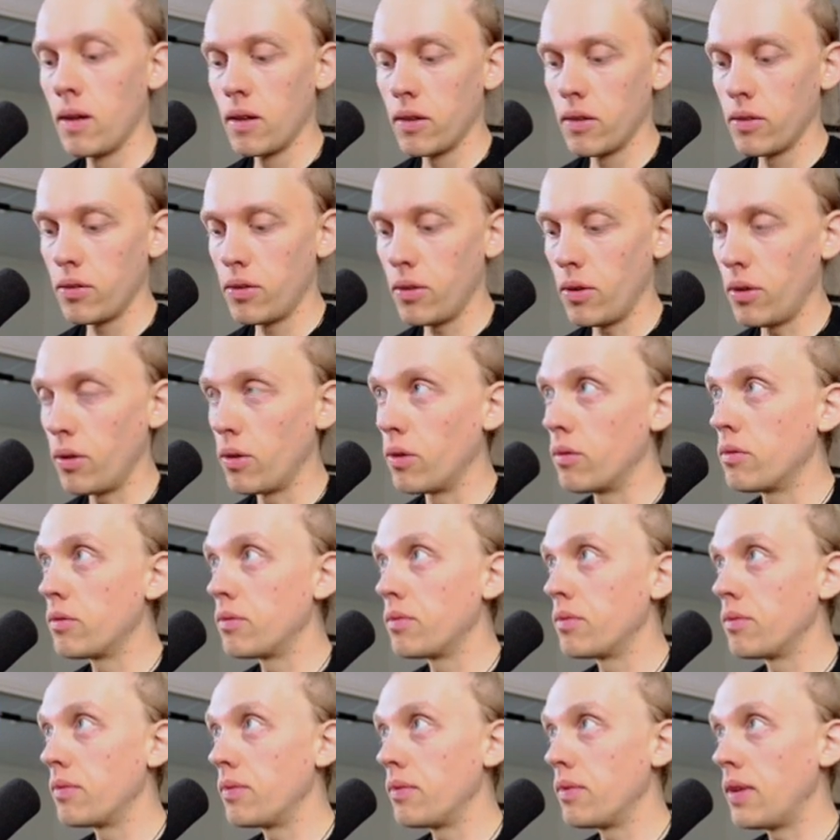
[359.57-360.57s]
So
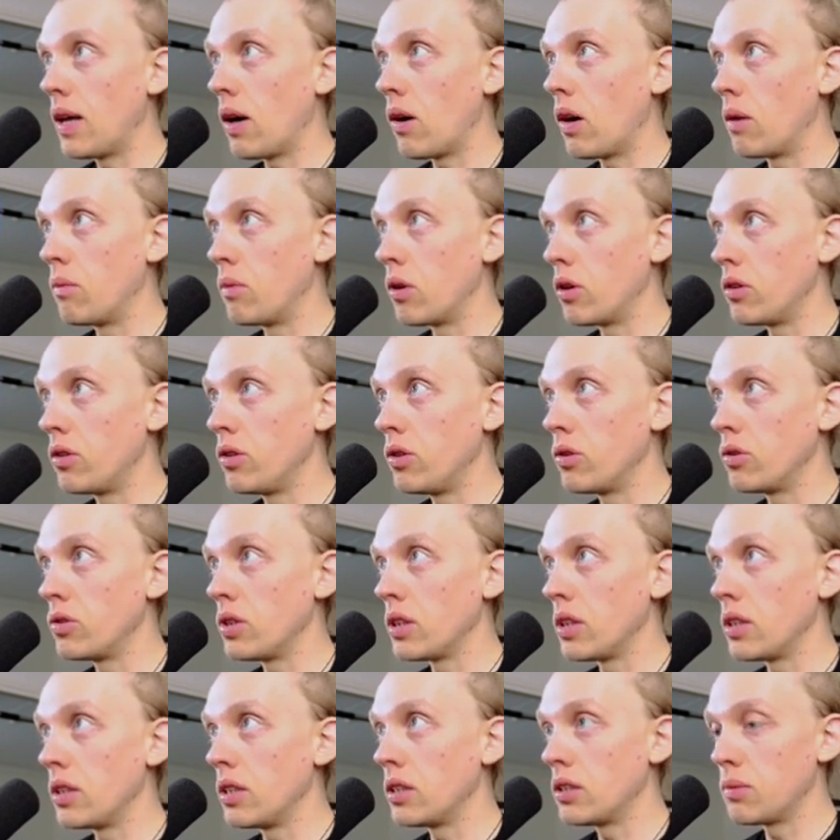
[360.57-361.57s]
now I'm not
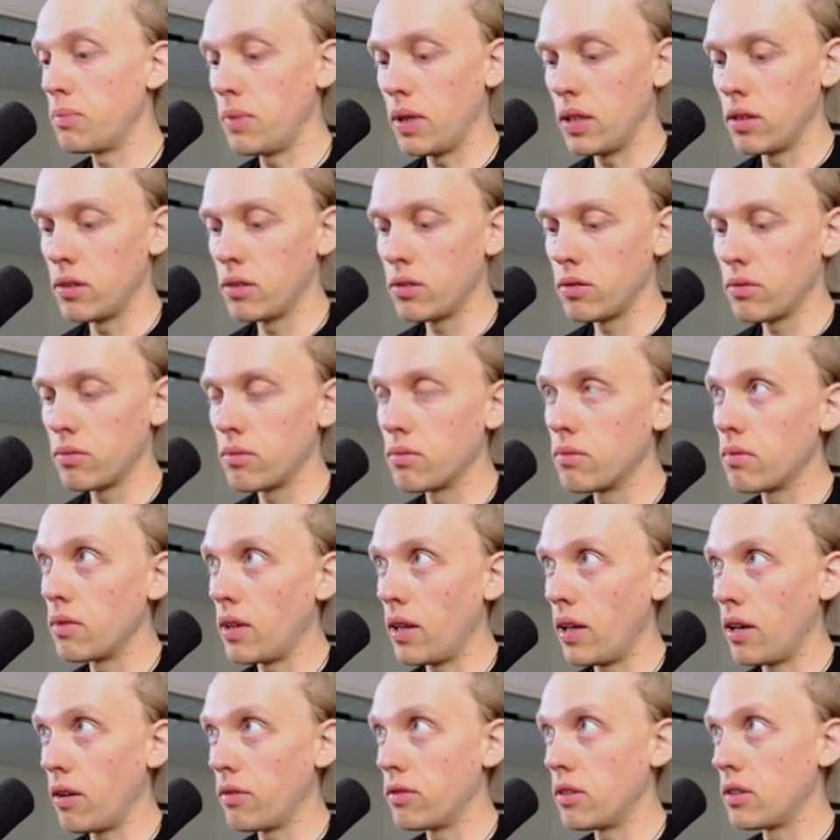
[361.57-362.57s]
using this, but a
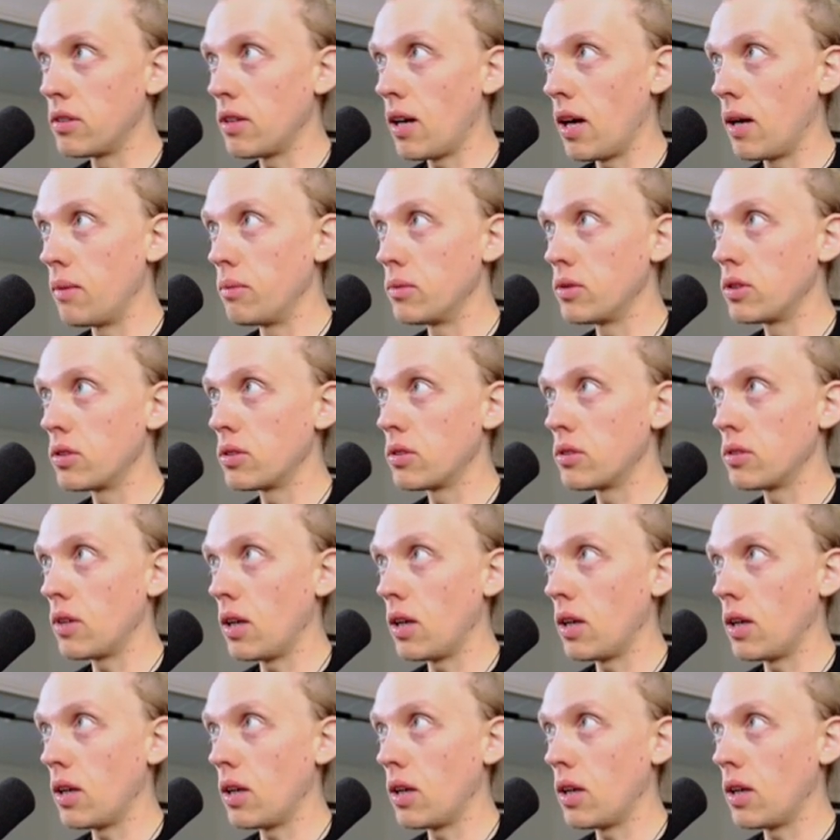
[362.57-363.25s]
lot of the times